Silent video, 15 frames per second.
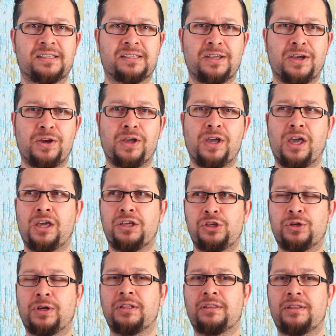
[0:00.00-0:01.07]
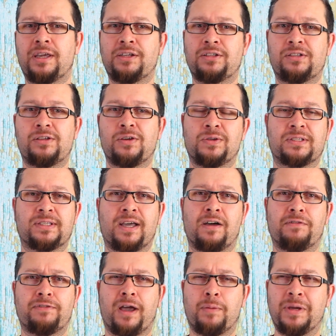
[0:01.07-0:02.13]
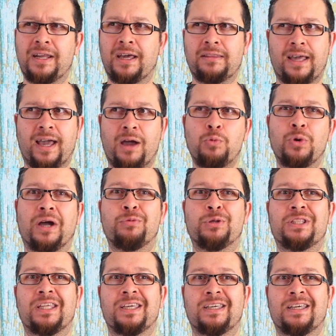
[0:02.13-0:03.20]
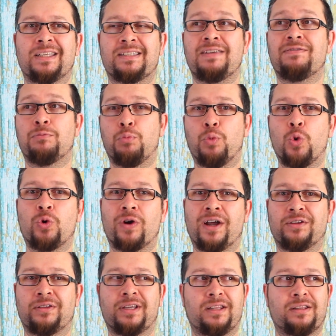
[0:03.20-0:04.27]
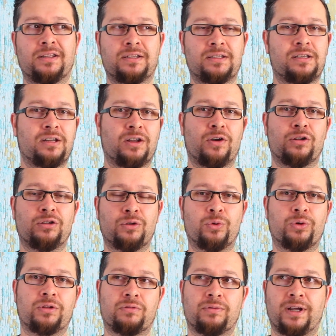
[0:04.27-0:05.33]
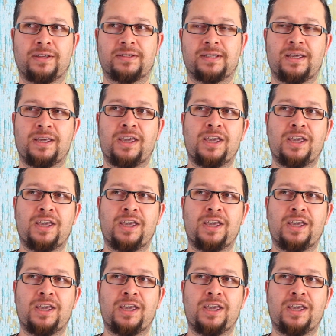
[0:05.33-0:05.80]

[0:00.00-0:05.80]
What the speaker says: So you could think to yourself, I would think it's even more grounded than, you know, Lord of the Rings.